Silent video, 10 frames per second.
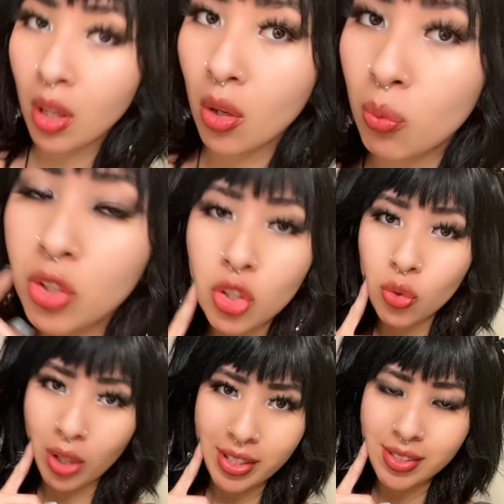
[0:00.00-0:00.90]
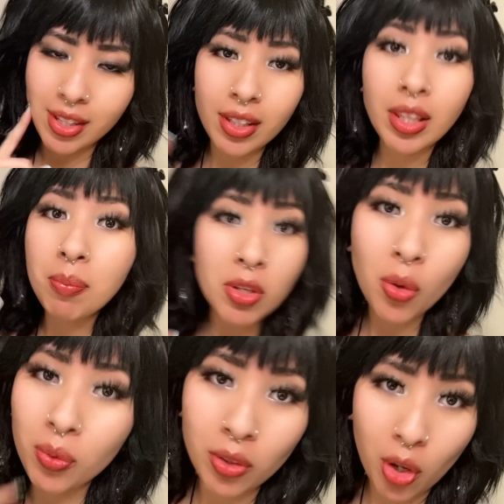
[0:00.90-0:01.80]
What do you guys think? Let me know
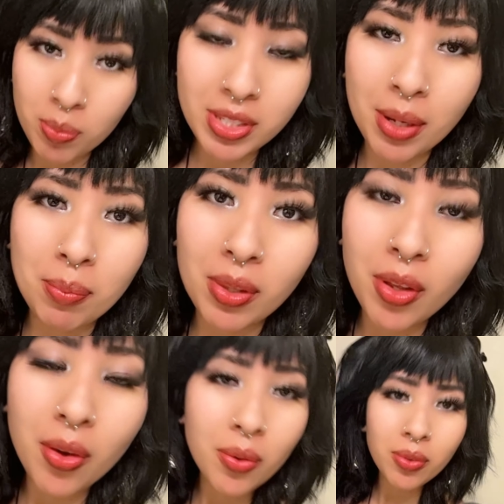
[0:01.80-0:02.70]
in the comments down below.